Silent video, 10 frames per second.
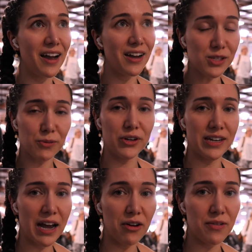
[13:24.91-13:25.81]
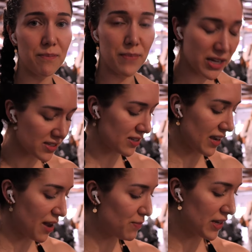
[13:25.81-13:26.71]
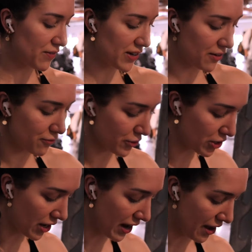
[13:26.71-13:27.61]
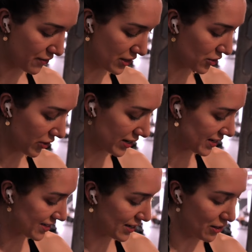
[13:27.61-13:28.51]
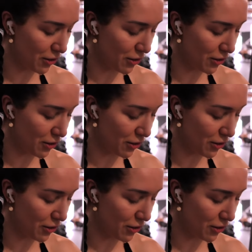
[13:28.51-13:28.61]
us working out makes us happy, even if we're not having the greatest,